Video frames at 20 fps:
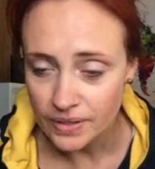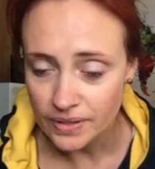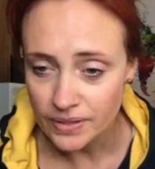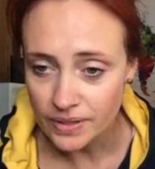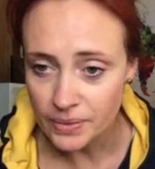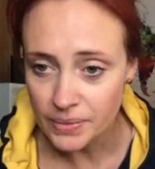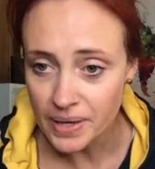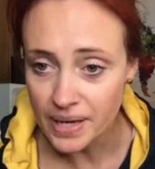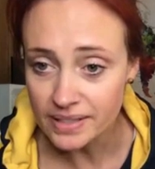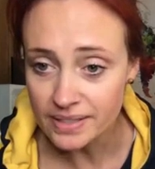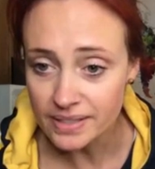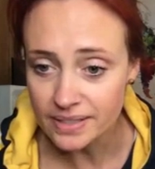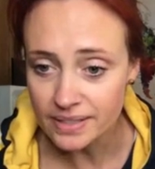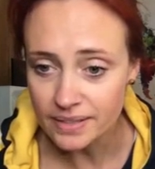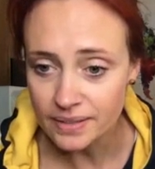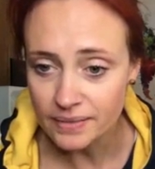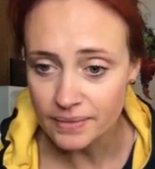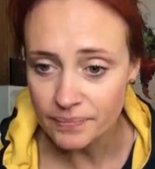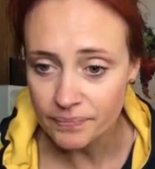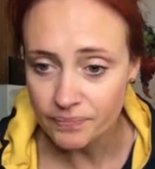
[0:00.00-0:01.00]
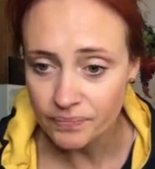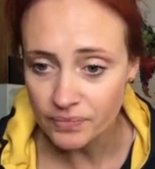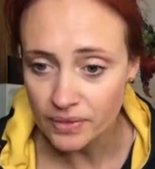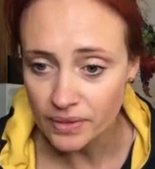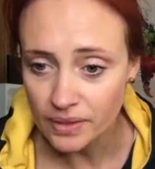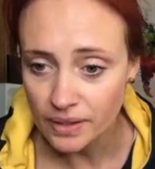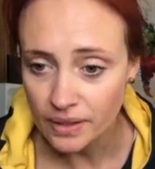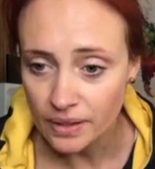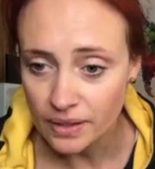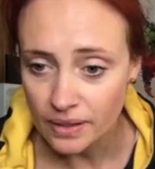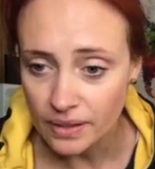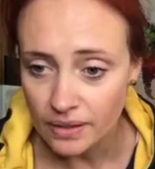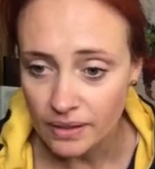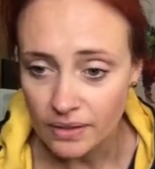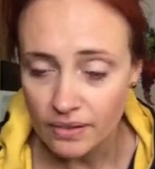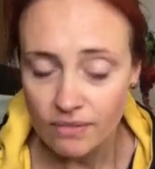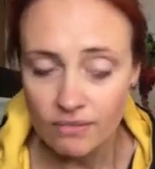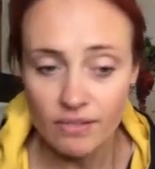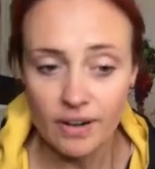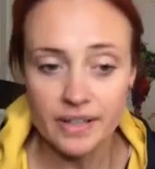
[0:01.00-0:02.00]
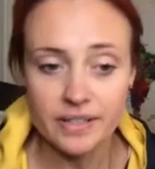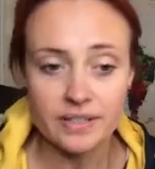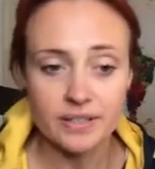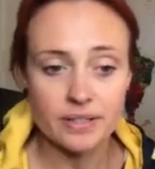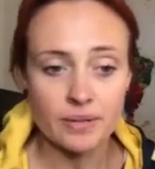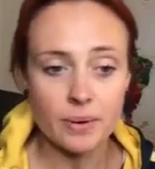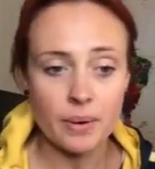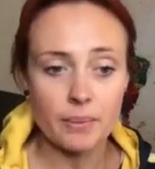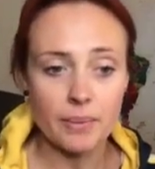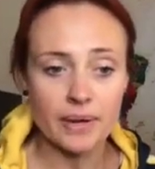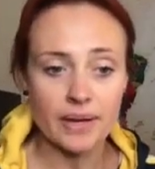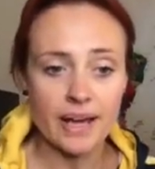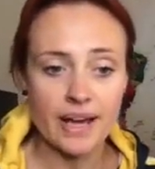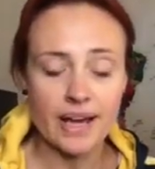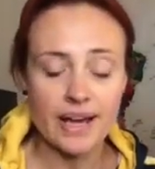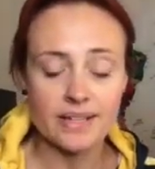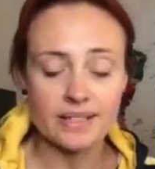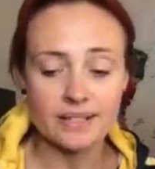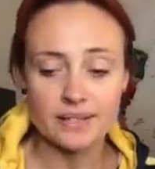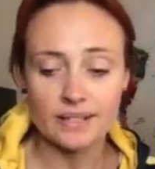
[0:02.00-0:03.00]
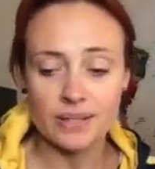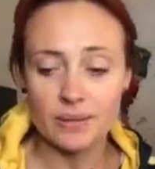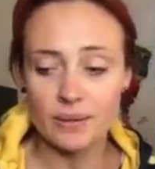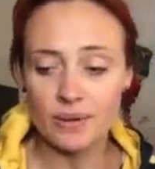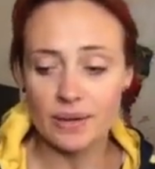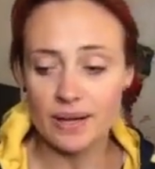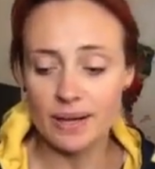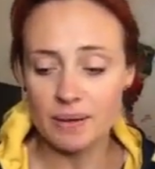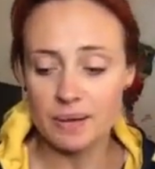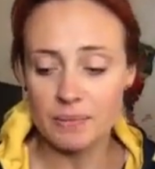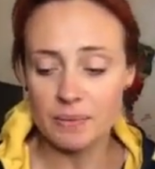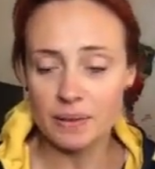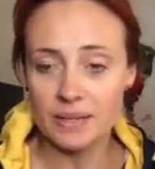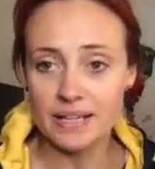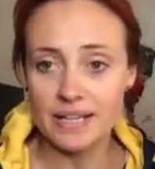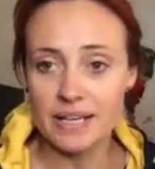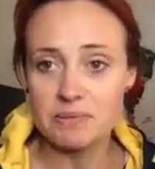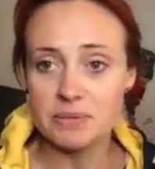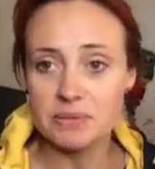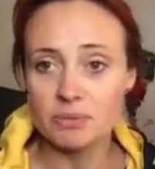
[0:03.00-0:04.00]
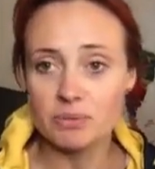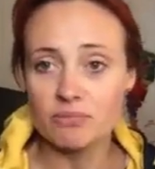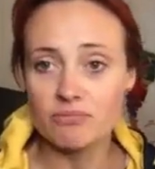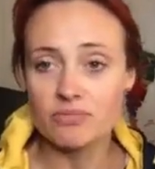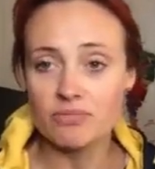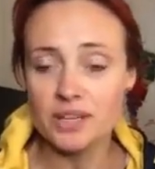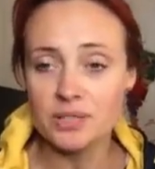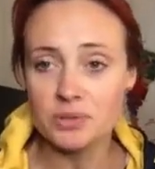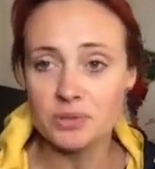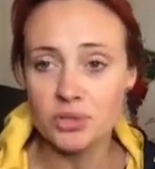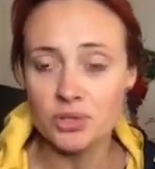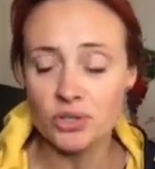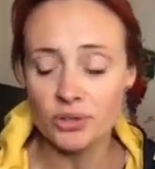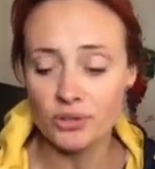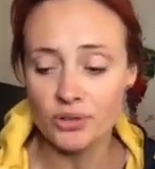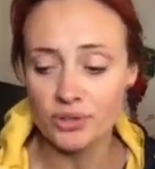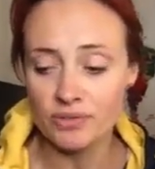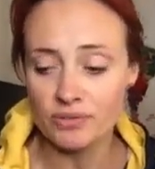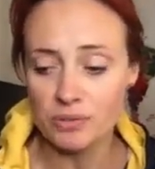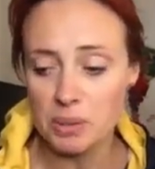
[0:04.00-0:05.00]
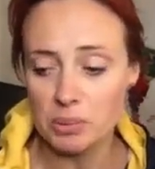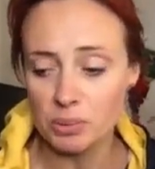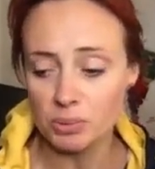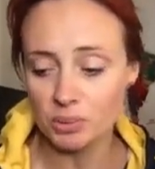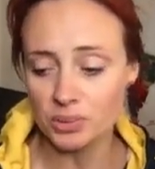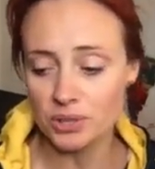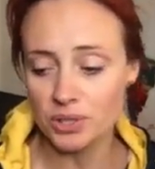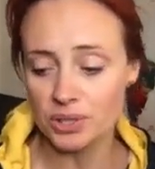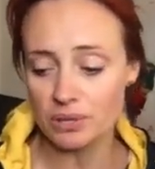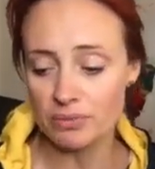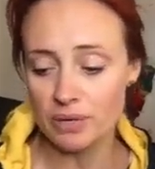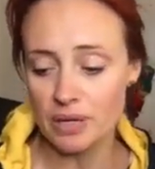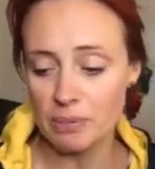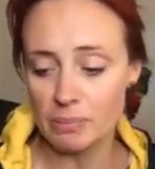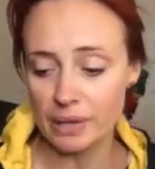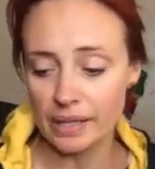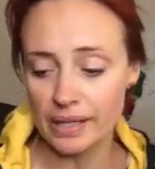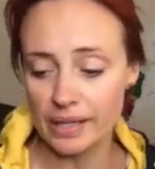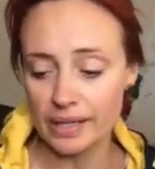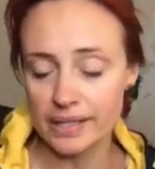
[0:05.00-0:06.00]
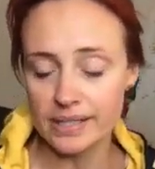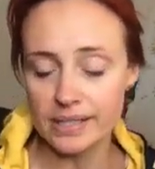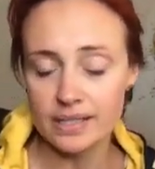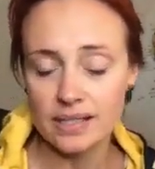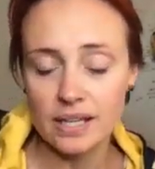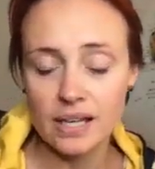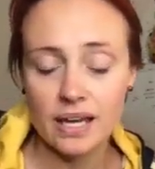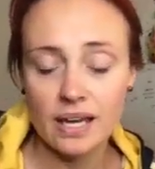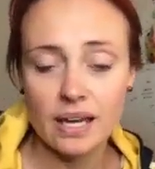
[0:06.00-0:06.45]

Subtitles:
So yes, right, so I'm going to head, I'm going to keep this one nice and short for people watching the replays.